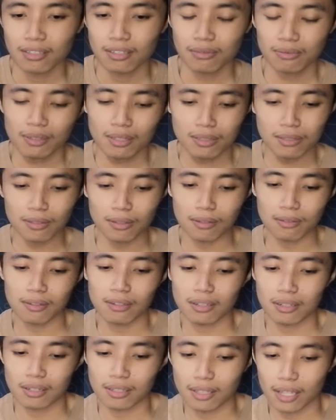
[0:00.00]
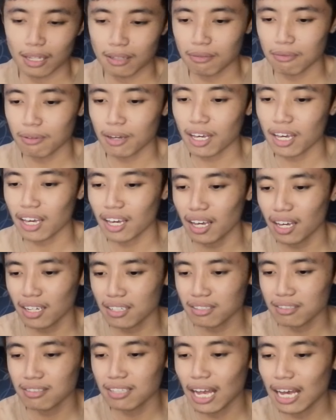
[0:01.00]
This was so good.
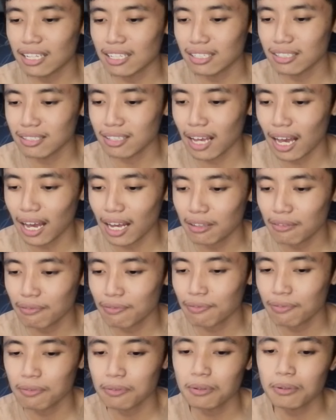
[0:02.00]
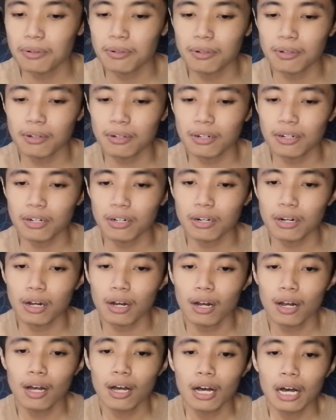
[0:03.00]
Anyways, that is that for